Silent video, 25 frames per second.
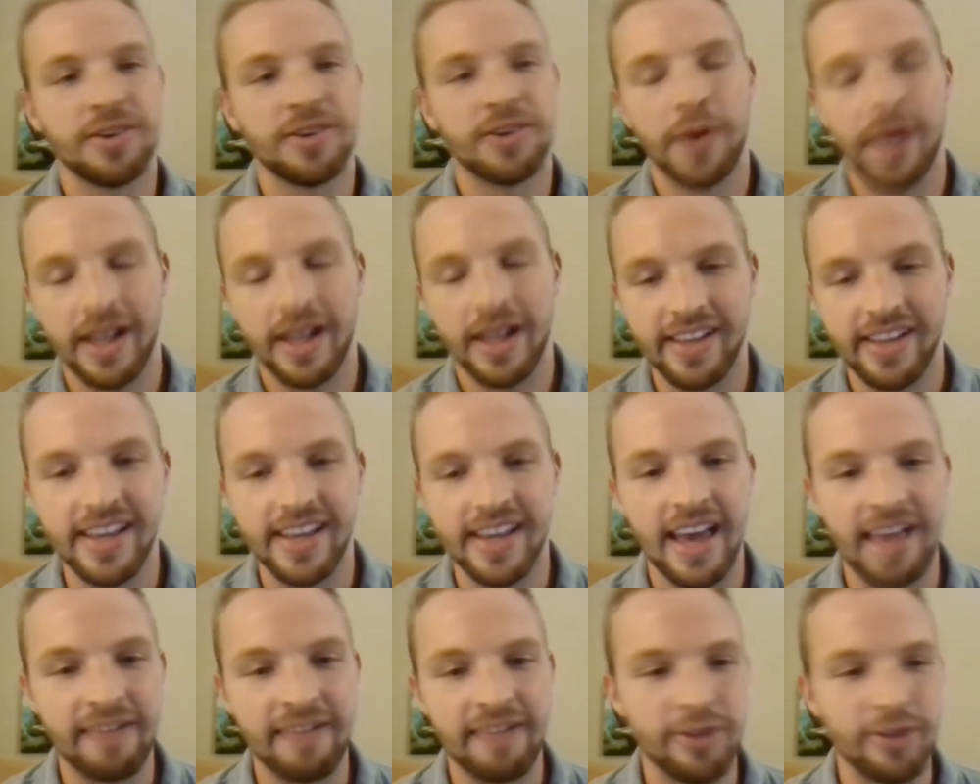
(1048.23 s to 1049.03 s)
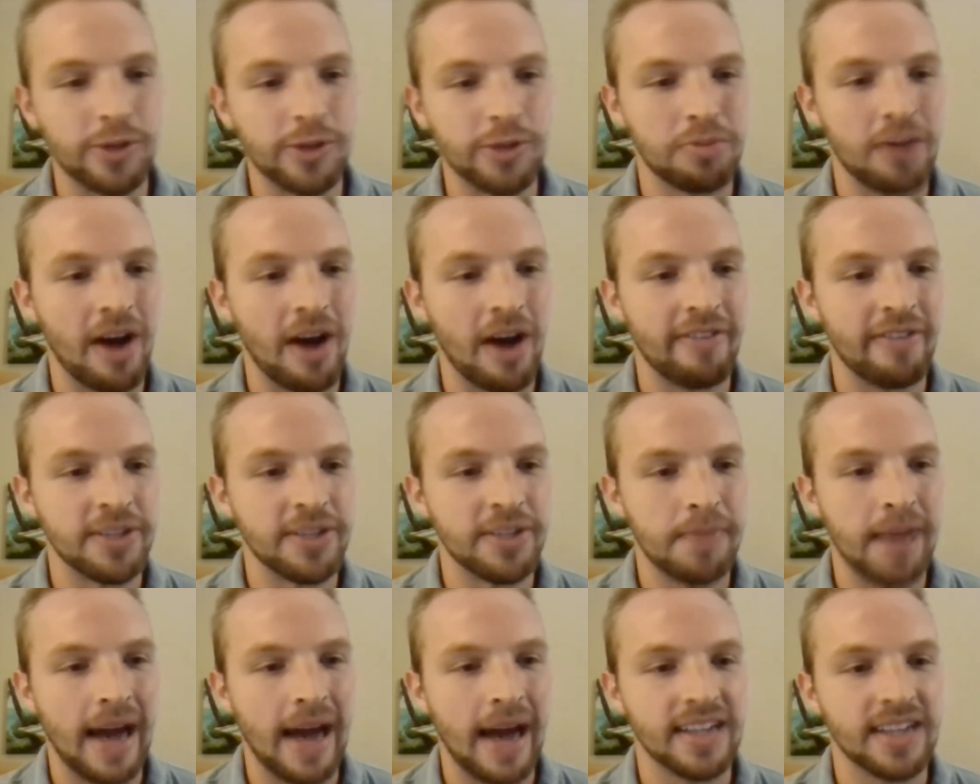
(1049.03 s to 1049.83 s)
quickly gave those
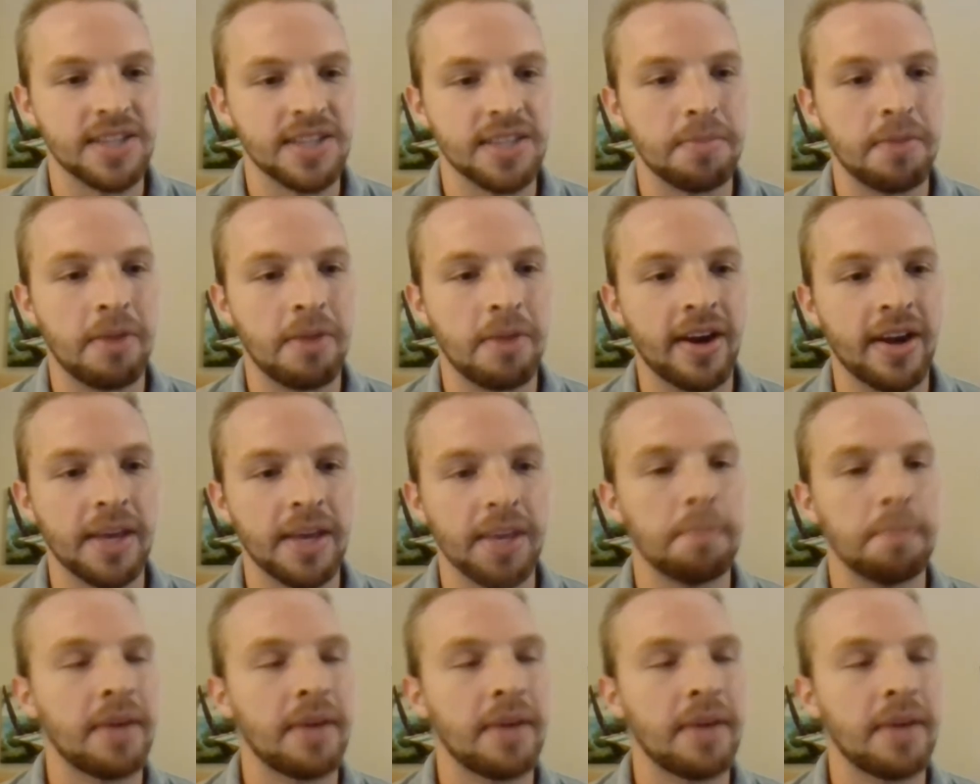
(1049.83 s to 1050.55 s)
profits back to the market.